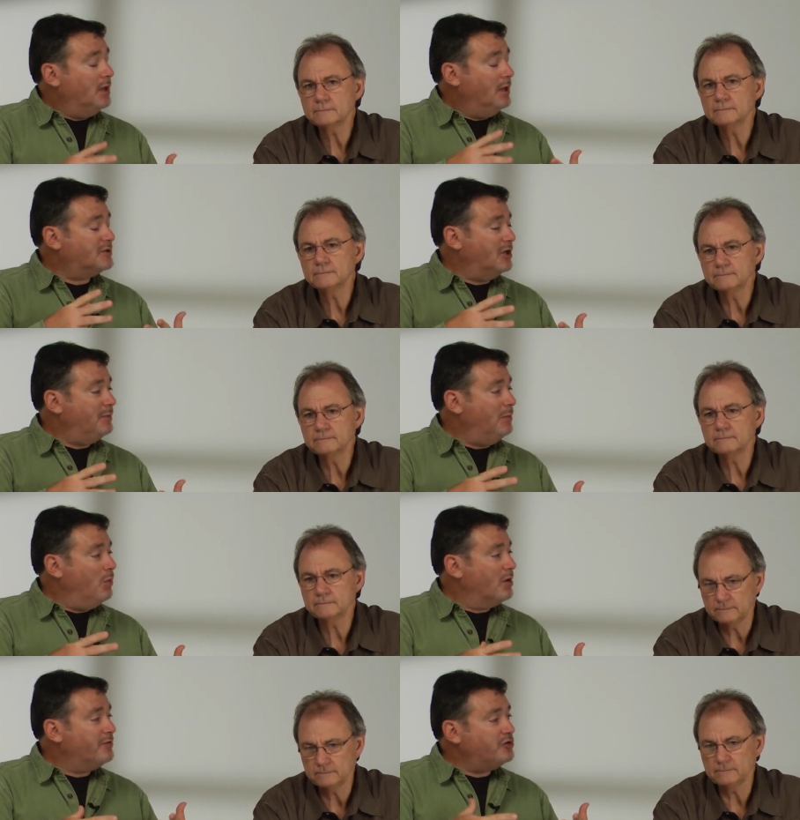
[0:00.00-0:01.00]
Speaker 1: is going to be
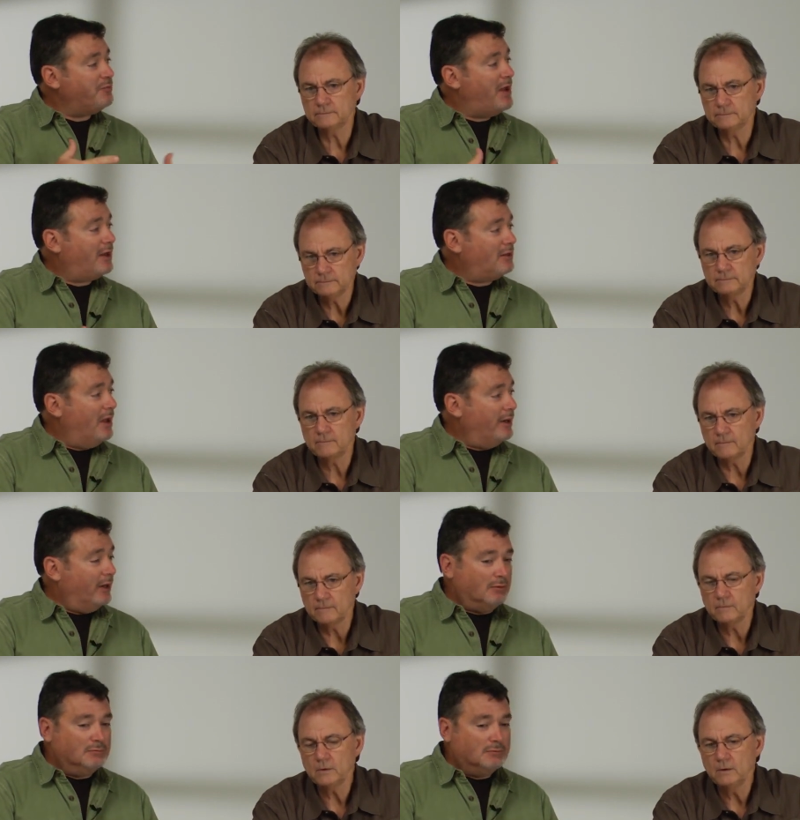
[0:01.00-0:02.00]
more of a dramatic
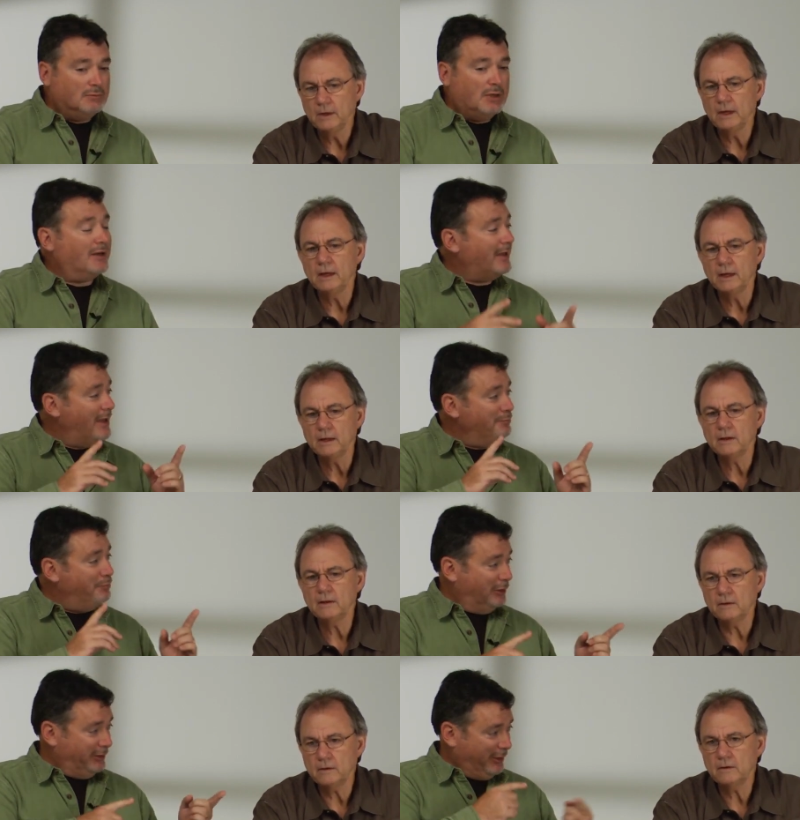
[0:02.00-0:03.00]
lighting. And
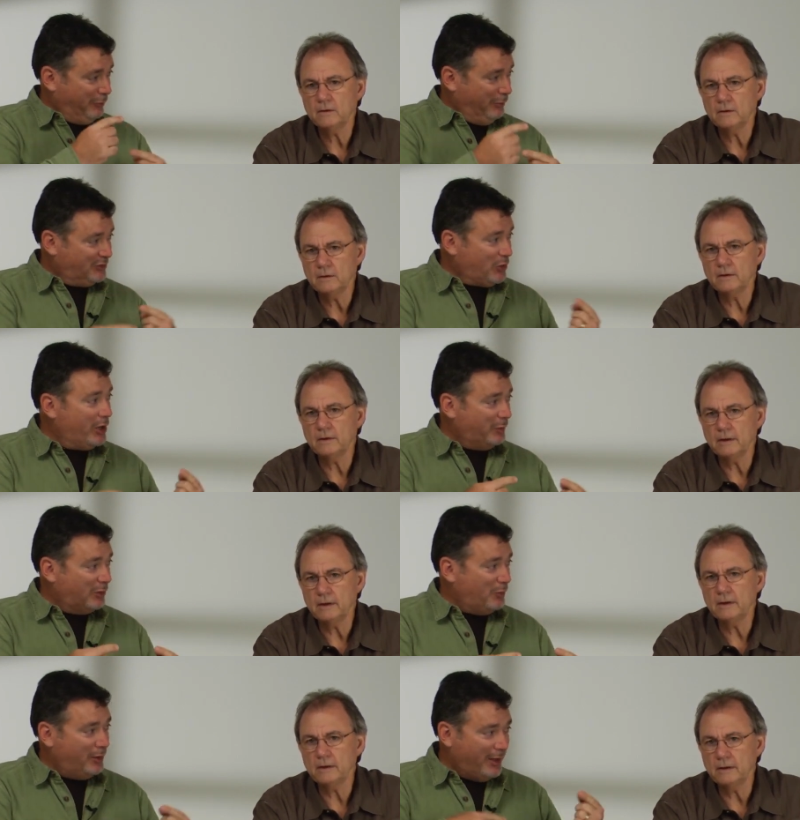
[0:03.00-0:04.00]
again, building with starting
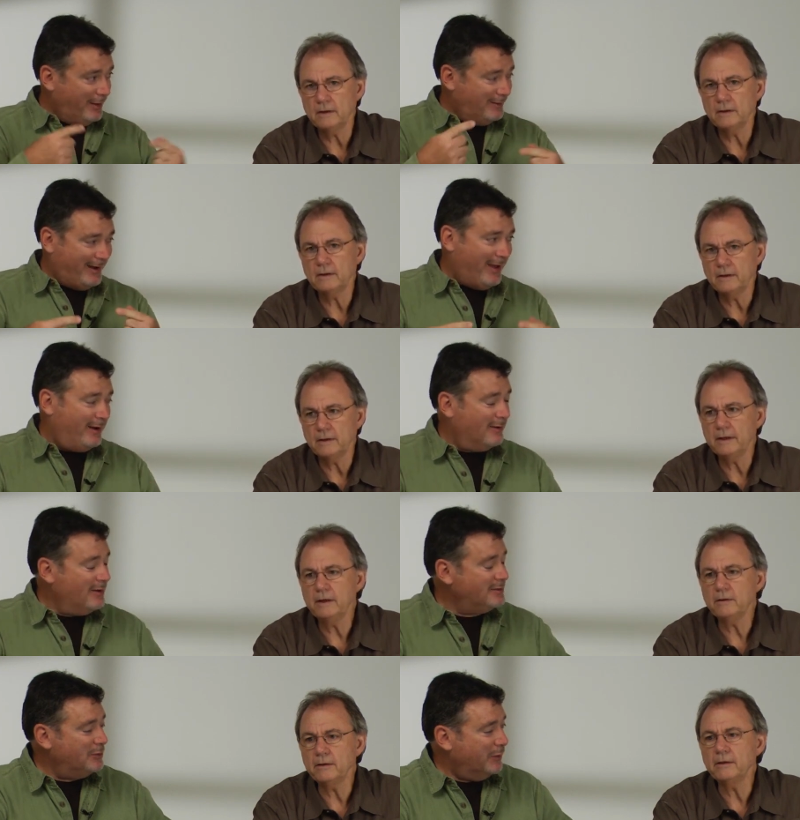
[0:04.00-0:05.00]
with one light and then adding
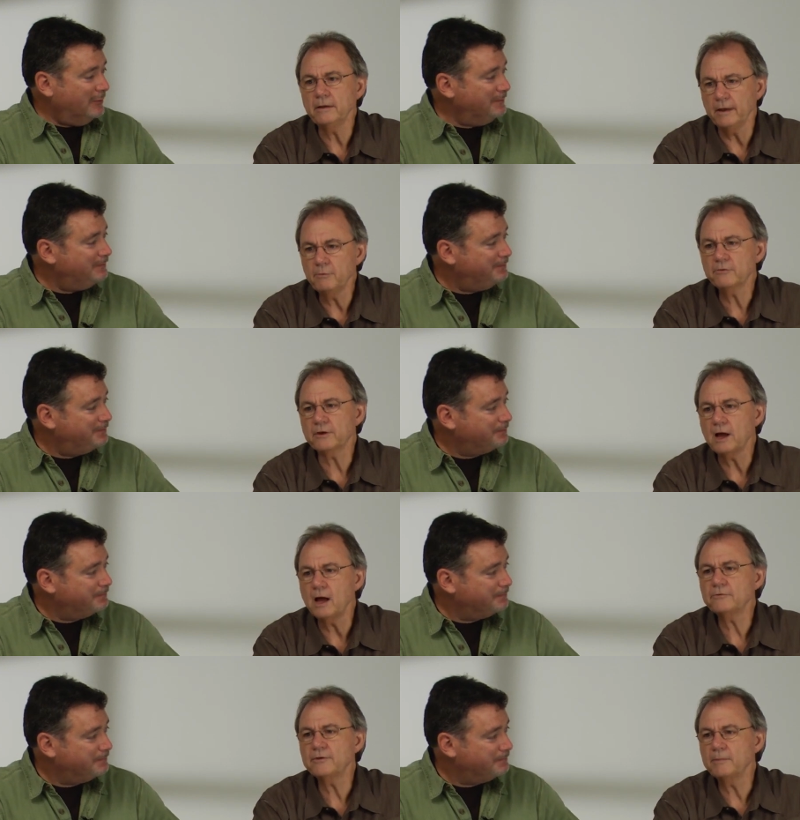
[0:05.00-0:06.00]
on it, to
Speaker 2: it. It was the
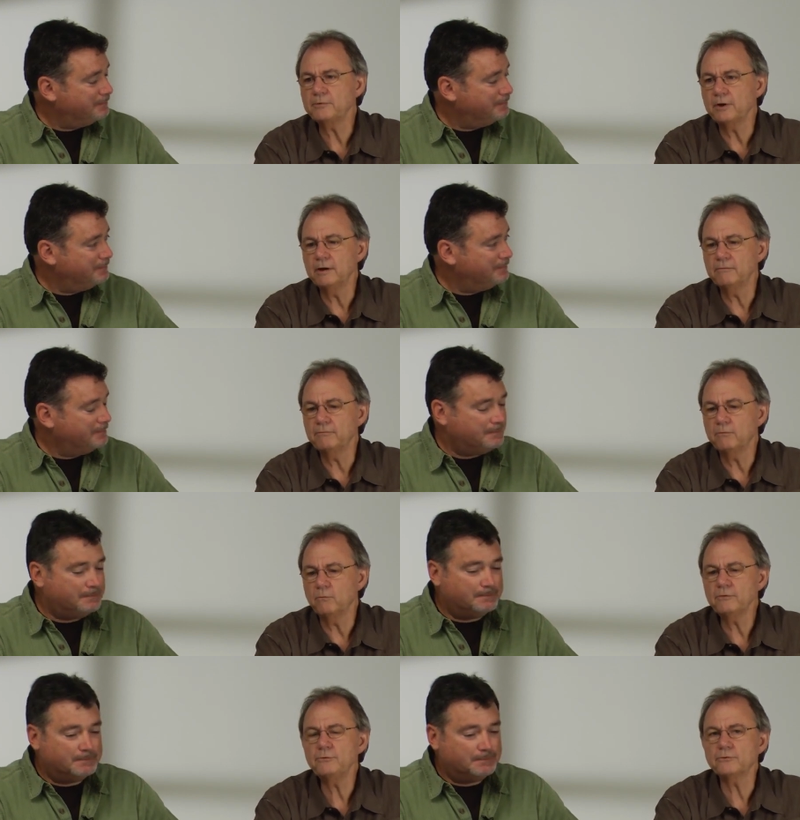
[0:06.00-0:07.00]
concept of
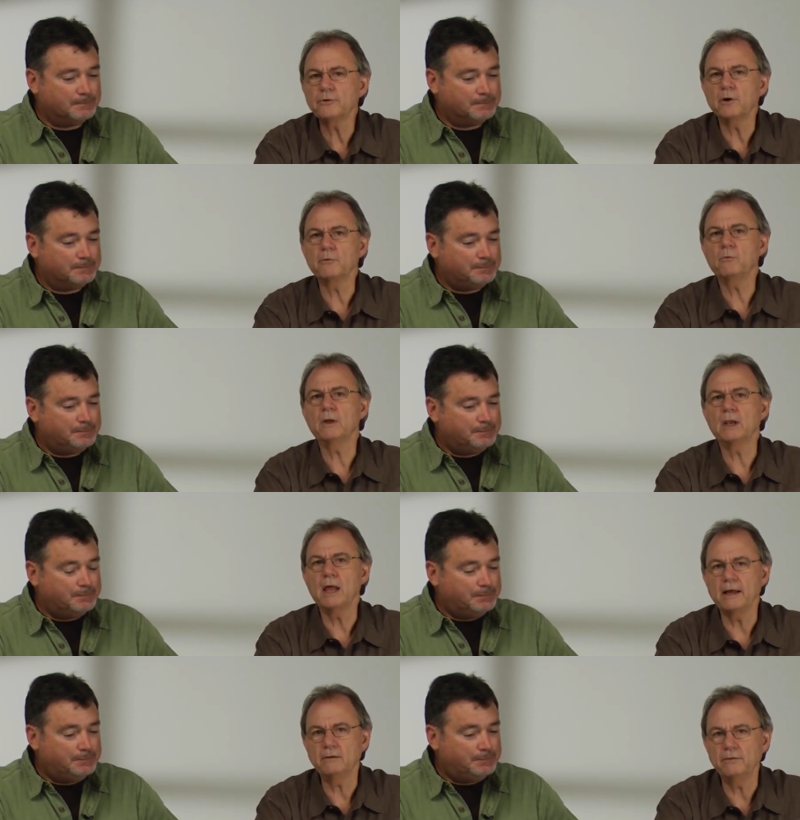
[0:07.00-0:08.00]
once you start with one
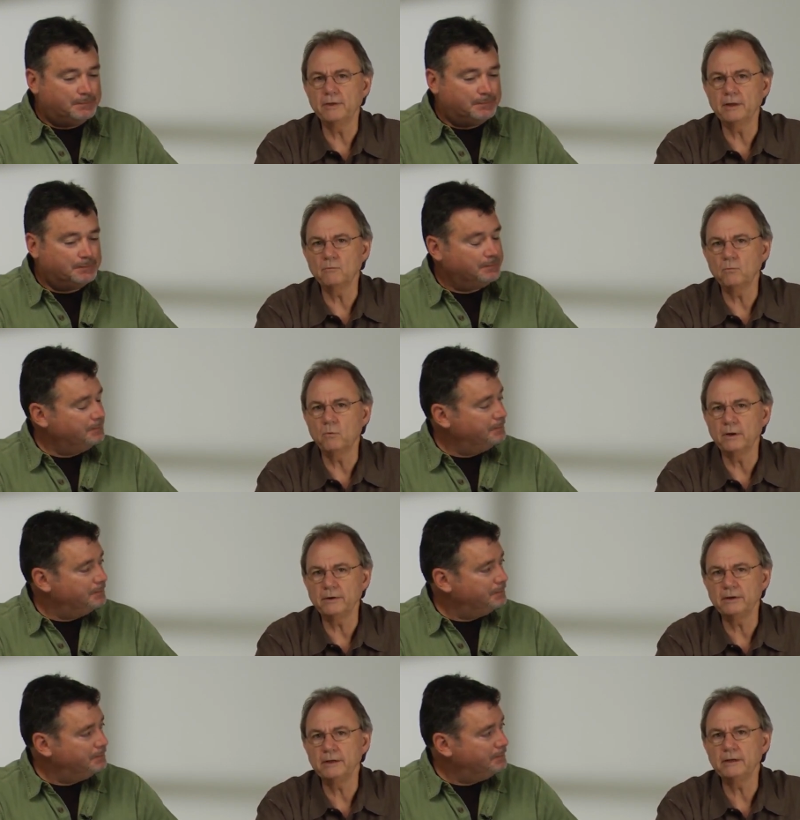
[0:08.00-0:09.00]
light, then
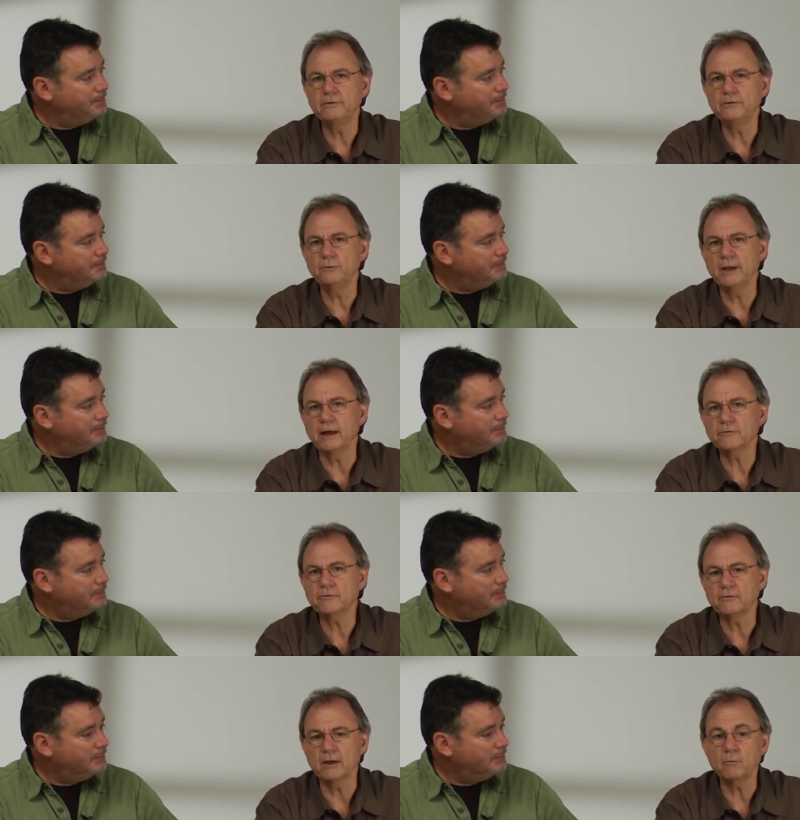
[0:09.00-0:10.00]
what do you need to do
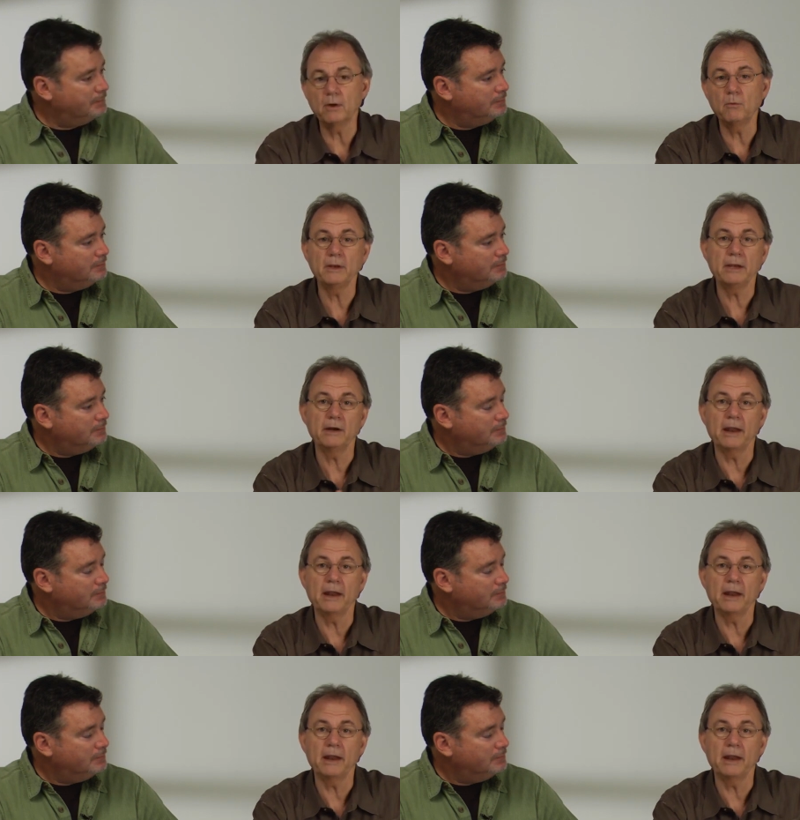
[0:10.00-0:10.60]
next? It's like, well, we need an